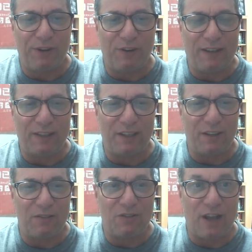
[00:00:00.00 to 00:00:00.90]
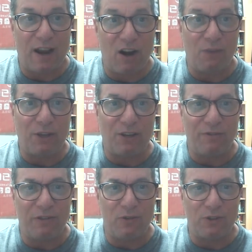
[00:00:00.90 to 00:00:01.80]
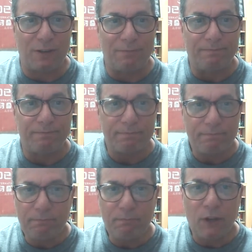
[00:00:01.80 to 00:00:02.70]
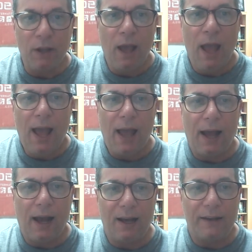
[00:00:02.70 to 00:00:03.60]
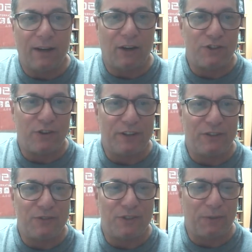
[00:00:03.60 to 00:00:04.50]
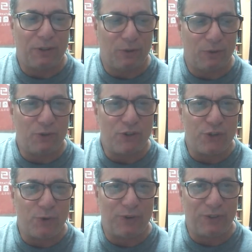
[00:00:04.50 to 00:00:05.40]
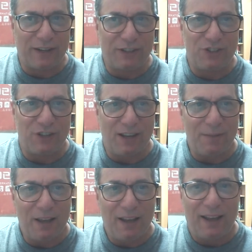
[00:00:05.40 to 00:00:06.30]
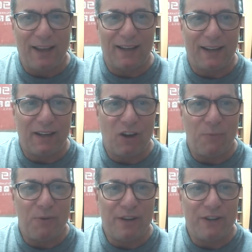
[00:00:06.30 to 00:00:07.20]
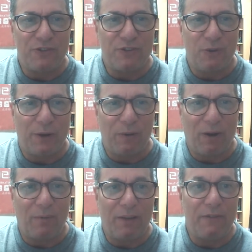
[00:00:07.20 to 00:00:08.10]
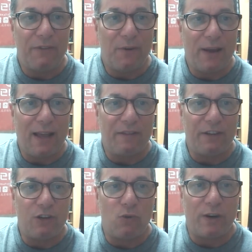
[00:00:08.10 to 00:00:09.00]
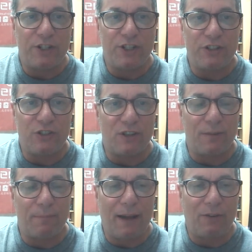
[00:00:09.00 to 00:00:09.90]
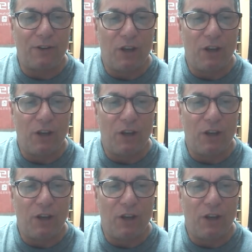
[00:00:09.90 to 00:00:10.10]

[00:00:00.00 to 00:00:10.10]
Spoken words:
lengthy and terribly confusing. And I'll try to do something a little shorter next time, and I hope you guys are doing well. If you have any questions about